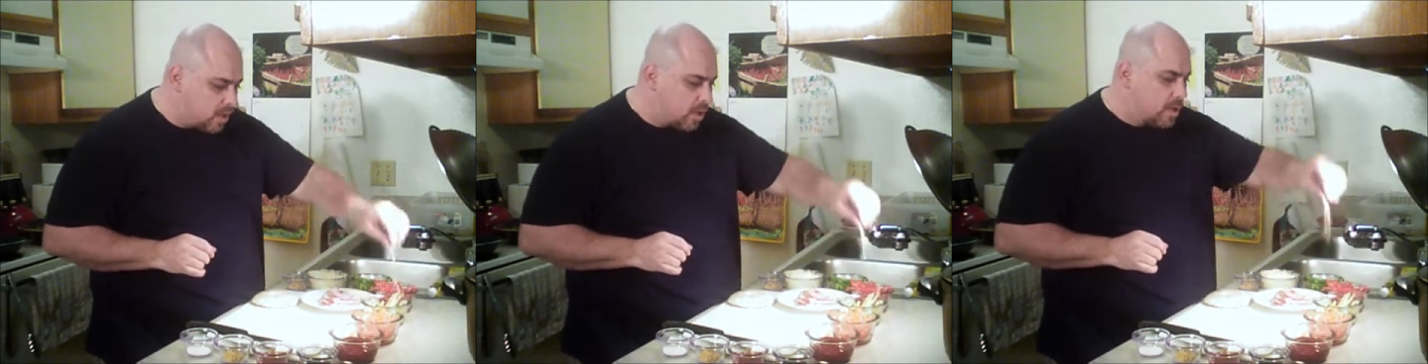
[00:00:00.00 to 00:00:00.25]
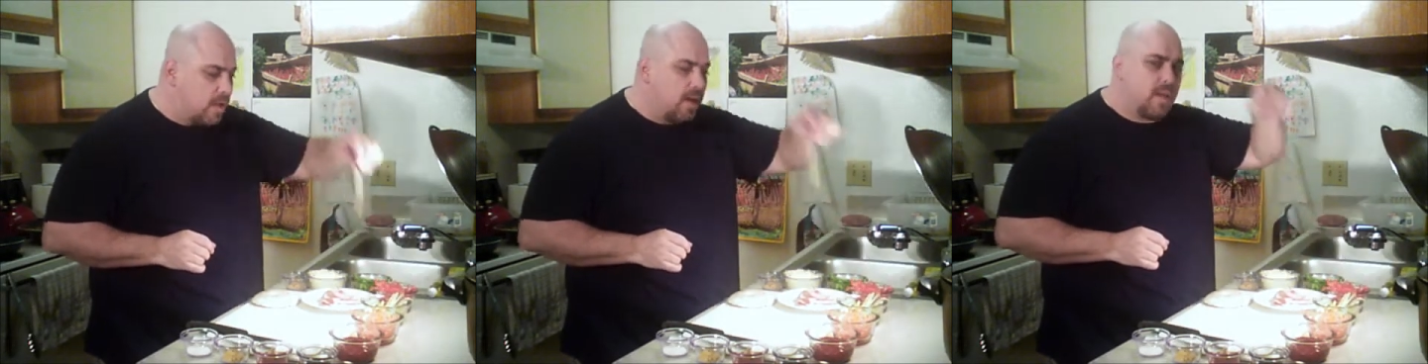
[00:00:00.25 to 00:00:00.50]

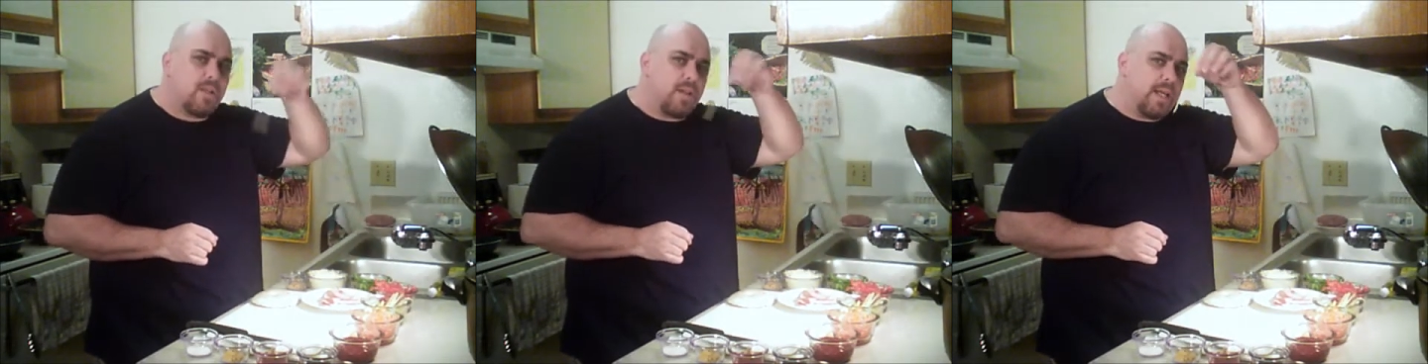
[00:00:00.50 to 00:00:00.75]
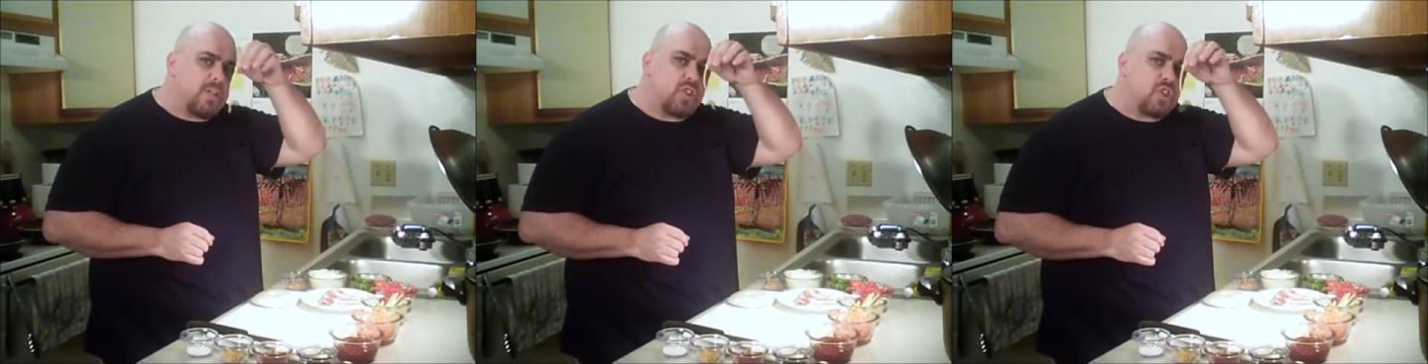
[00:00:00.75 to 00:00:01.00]
Look, they're
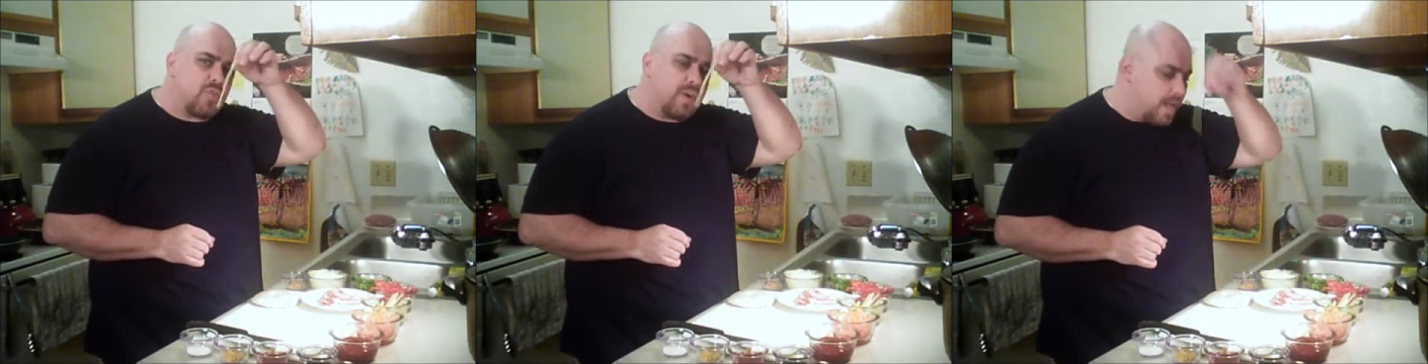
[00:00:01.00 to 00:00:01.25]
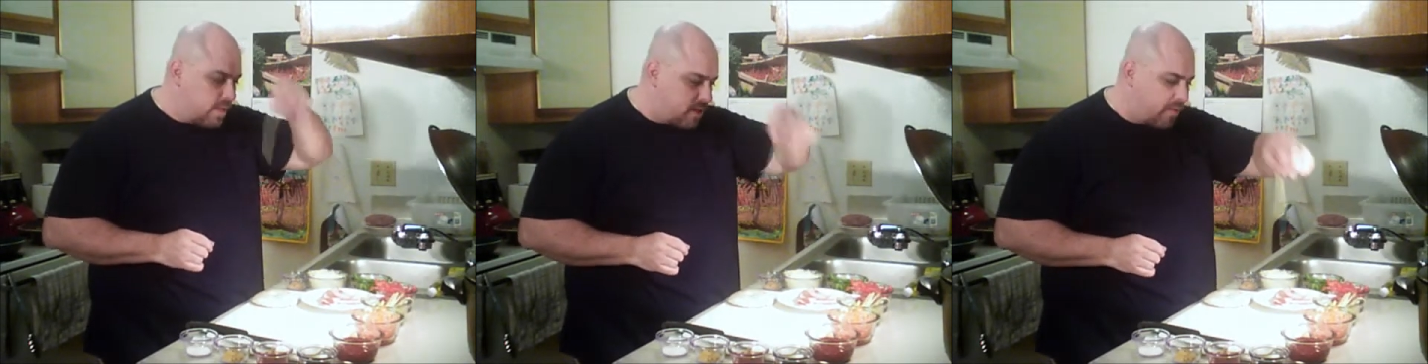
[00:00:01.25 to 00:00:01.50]
like
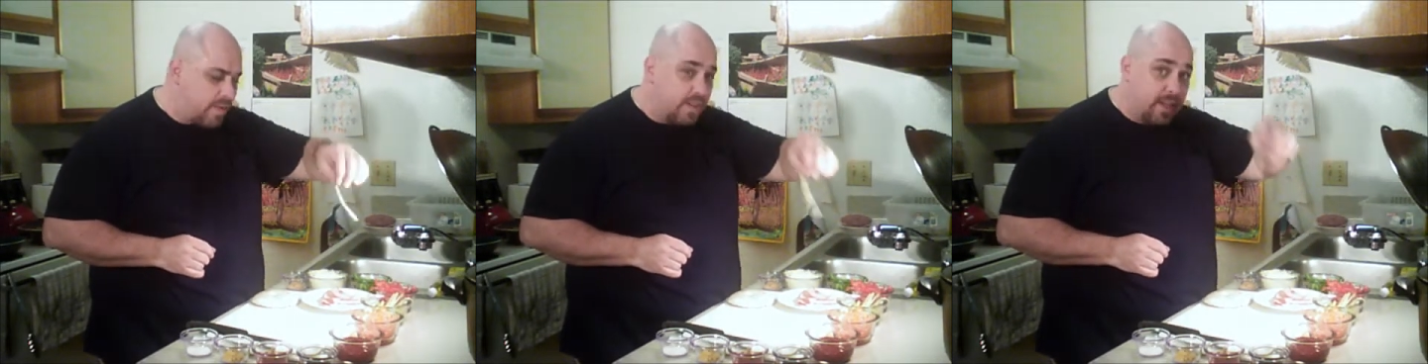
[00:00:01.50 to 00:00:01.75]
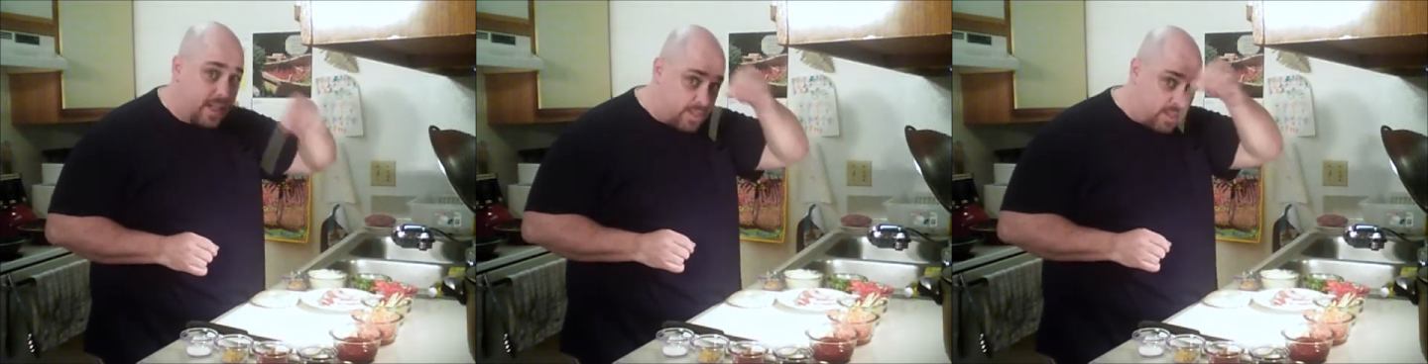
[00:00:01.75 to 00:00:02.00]
strings,
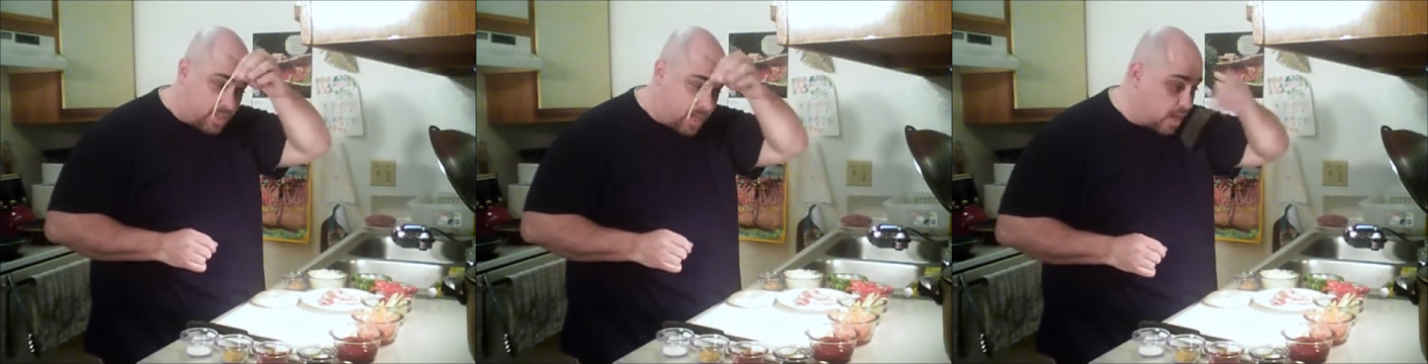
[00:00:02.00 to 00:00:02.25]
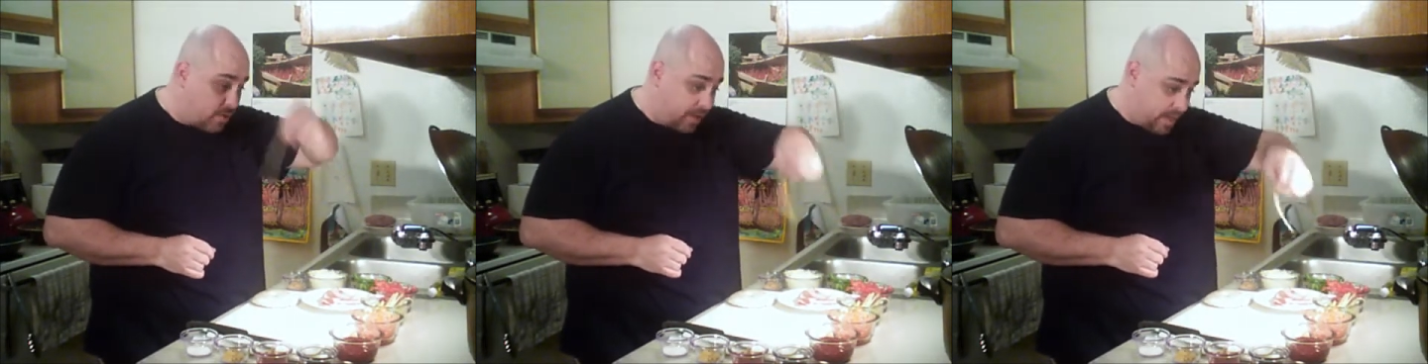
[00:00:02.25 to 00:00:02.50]
everything. That's celery.